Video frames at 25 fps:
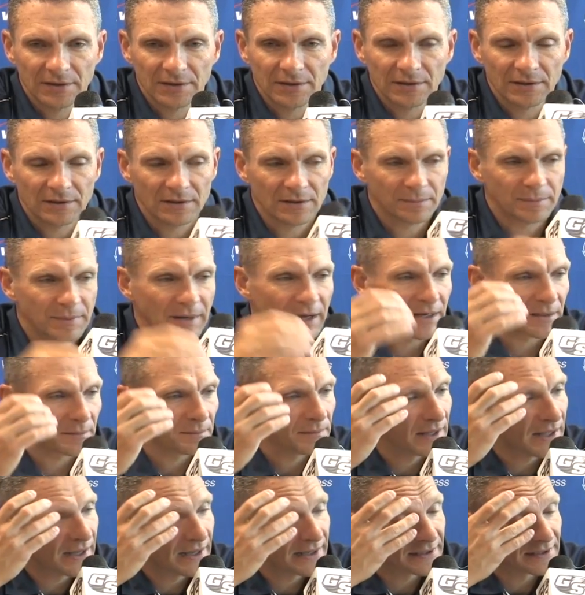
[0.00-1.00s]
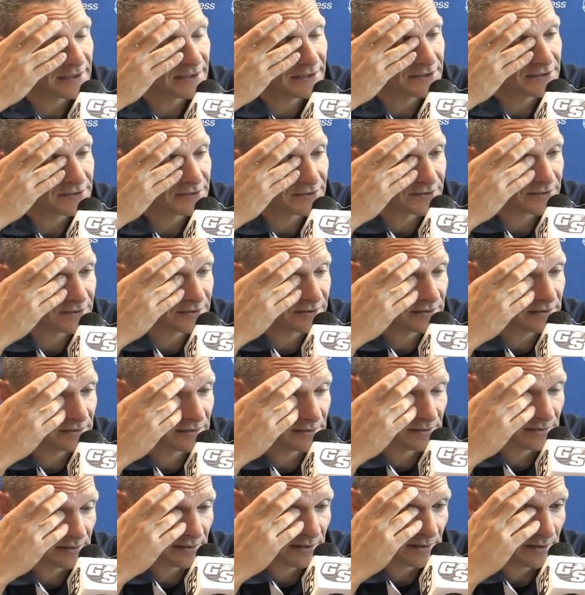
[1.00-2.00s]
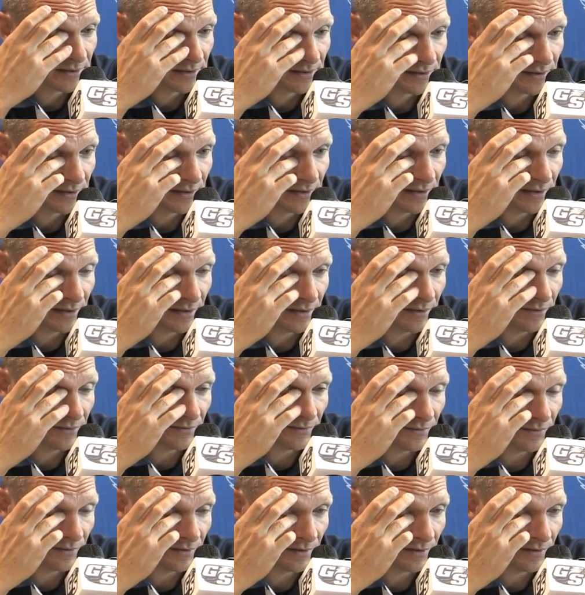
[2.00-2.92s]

You know, the bottom line is, is you, you,